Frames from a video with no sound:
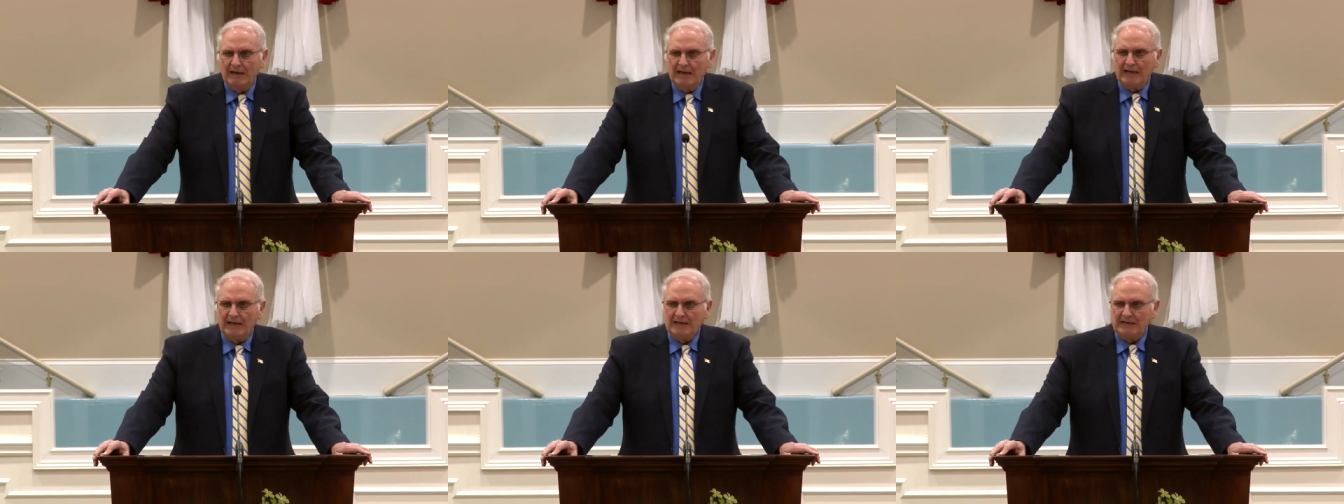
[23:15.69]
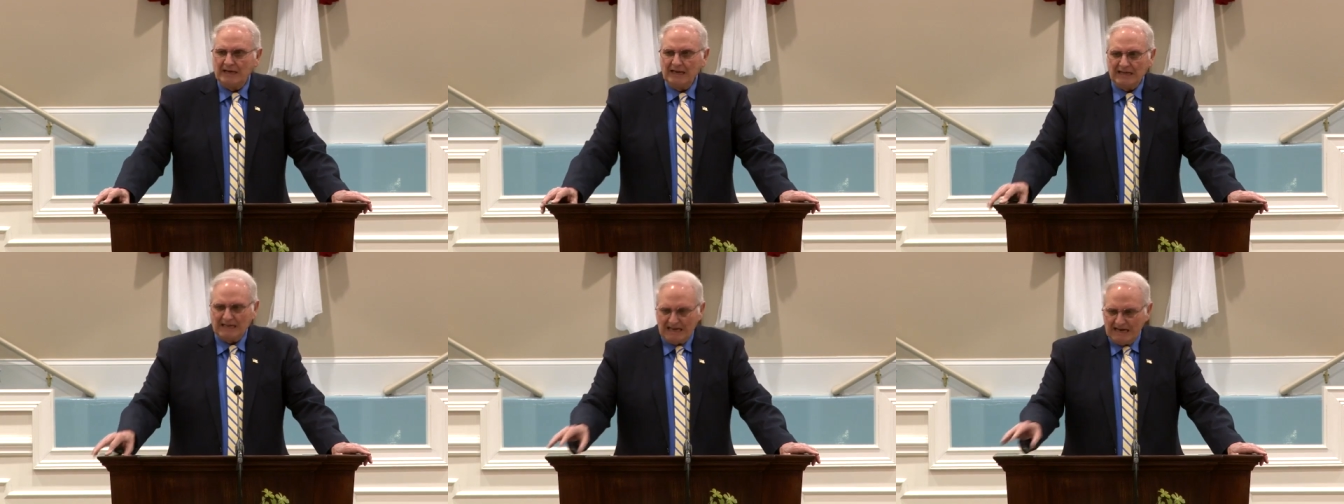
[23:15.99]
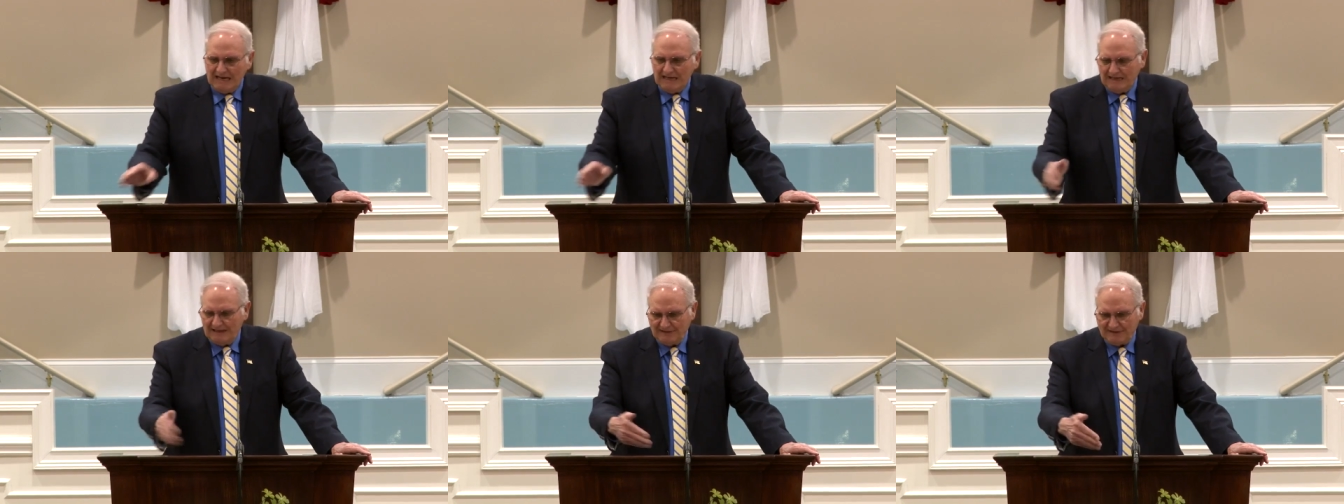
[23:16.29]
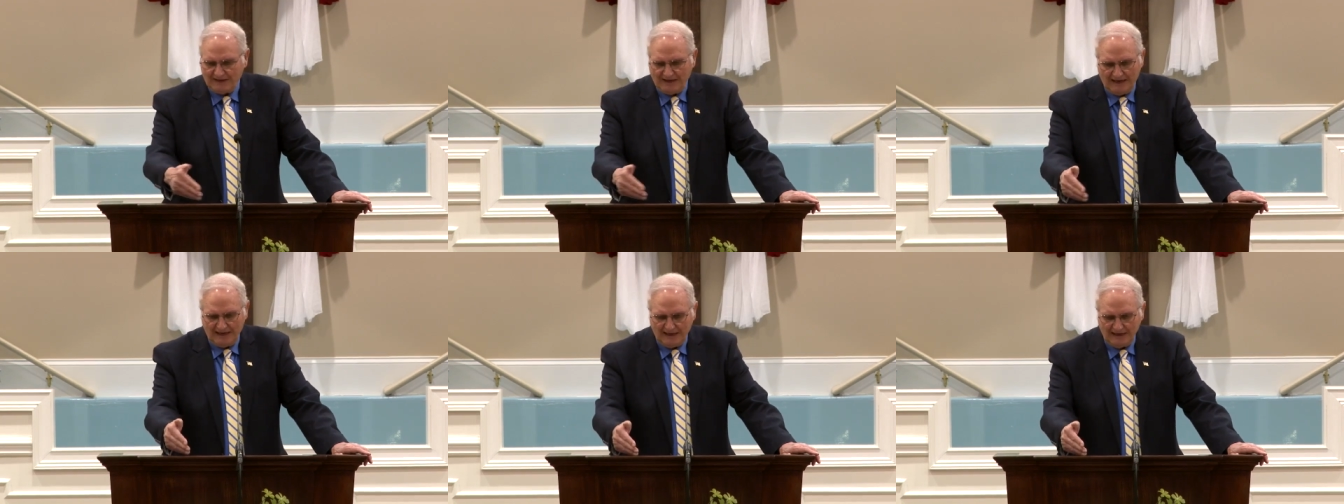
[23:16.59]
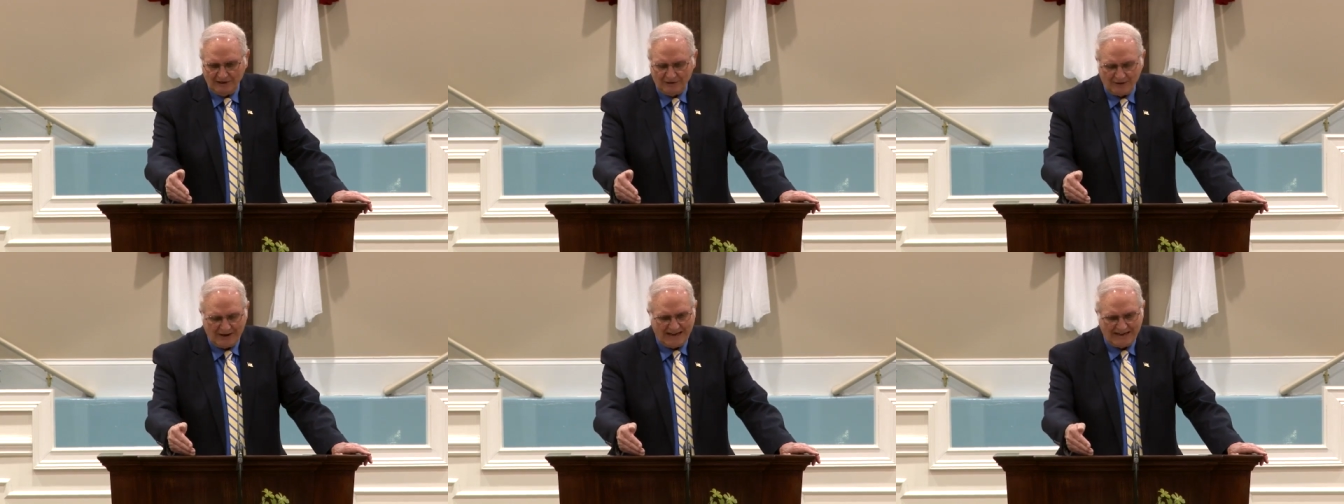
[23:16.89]
and take
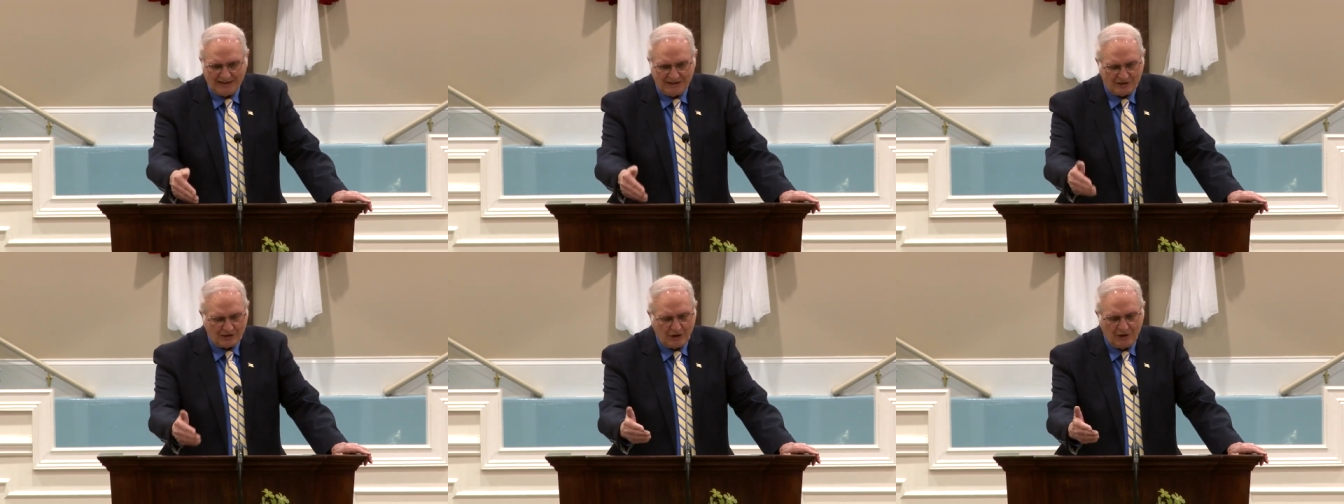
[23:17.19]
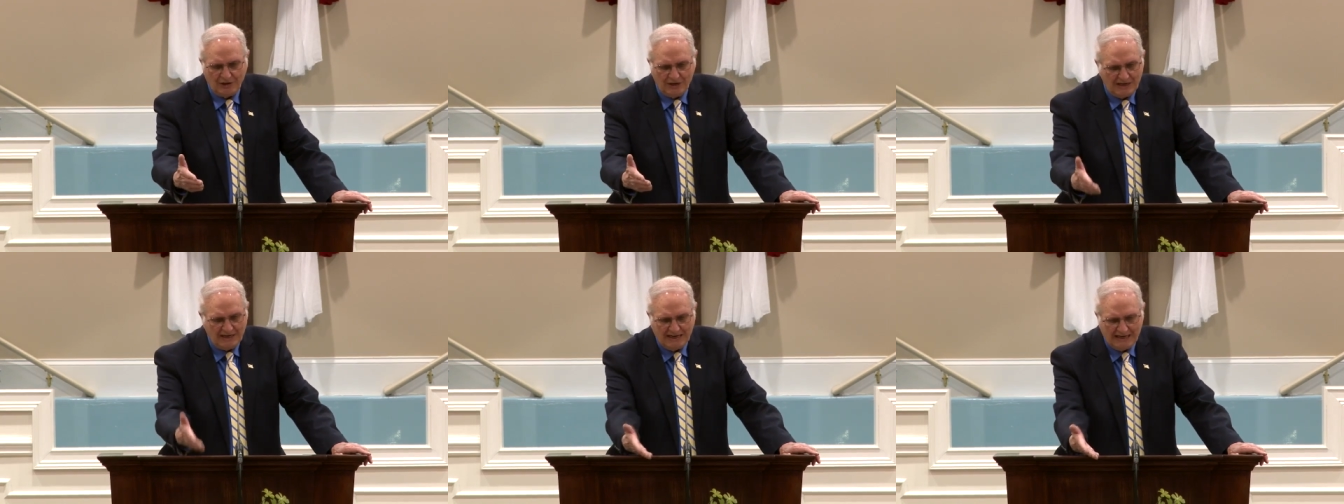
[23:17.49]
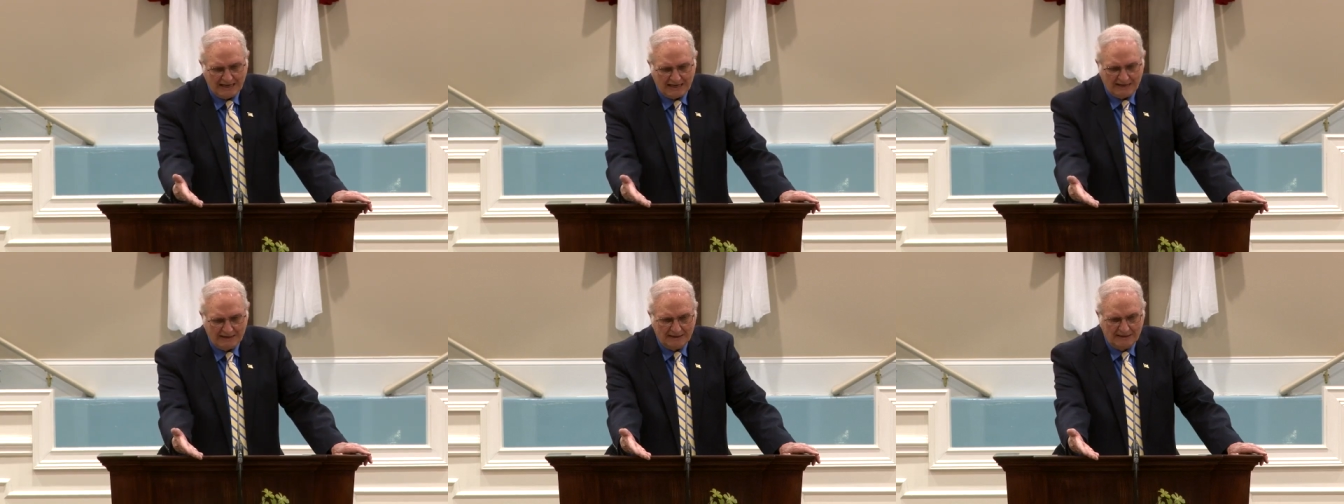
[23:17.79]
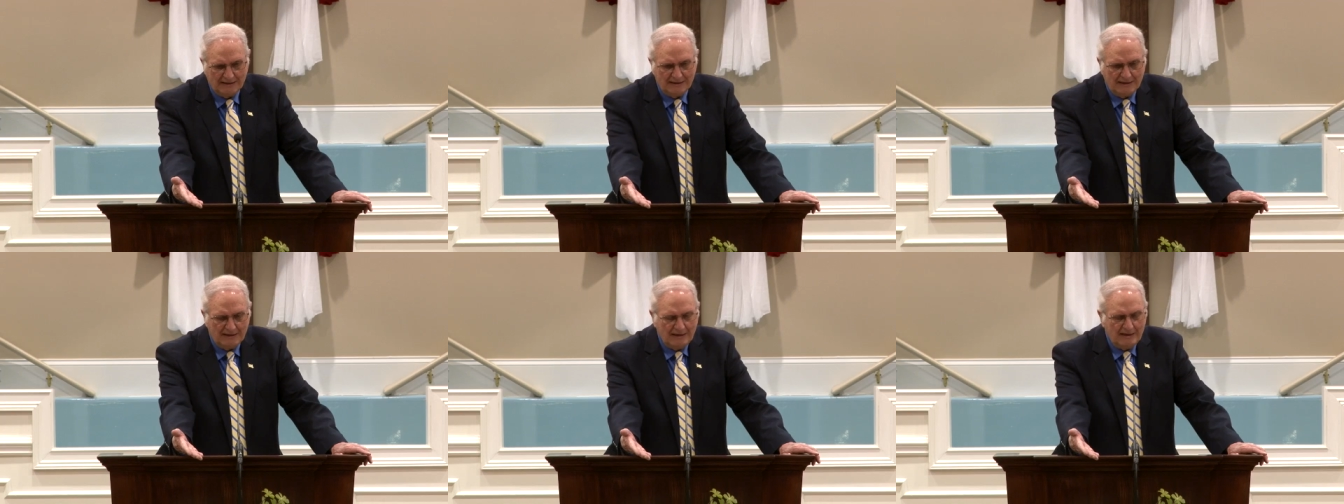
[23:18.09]
anything and try to turn it in